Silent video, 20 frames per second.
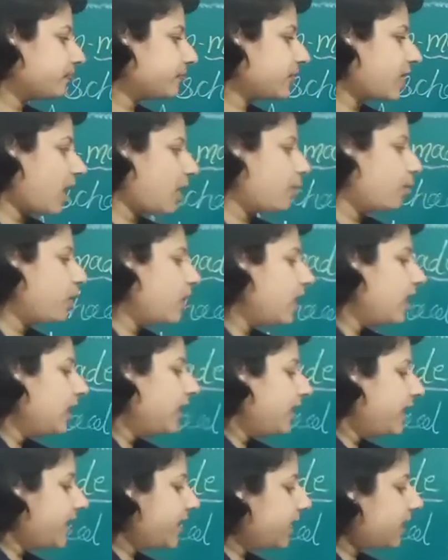Now,
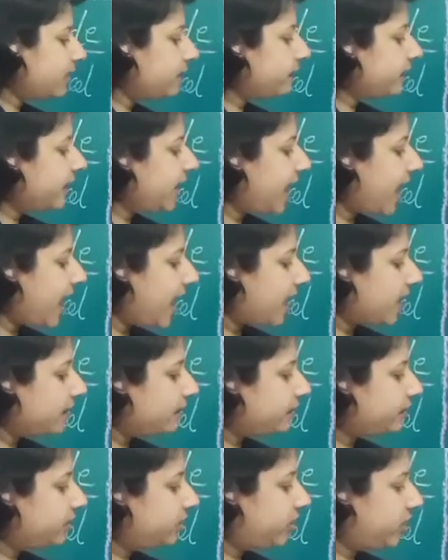here we
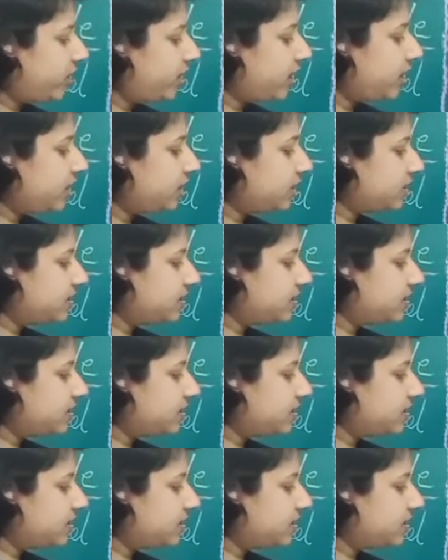have three.